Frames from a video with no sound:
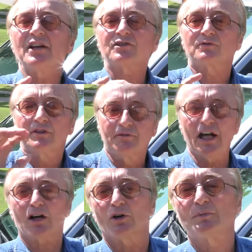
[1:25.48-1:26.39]
this
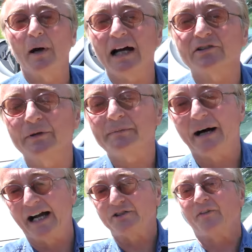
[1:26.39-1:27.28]
vehicle was brought to me
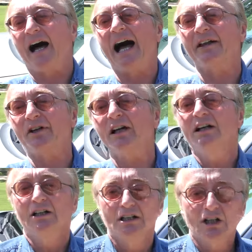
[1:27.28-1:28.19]
by his father
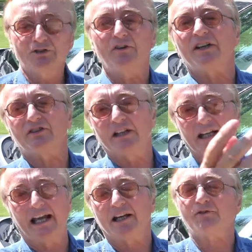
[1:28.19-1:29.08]
who's
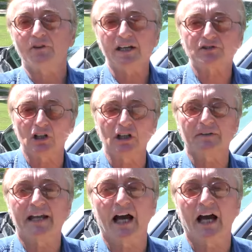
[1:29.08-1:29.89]
visiting Nashville. They still live in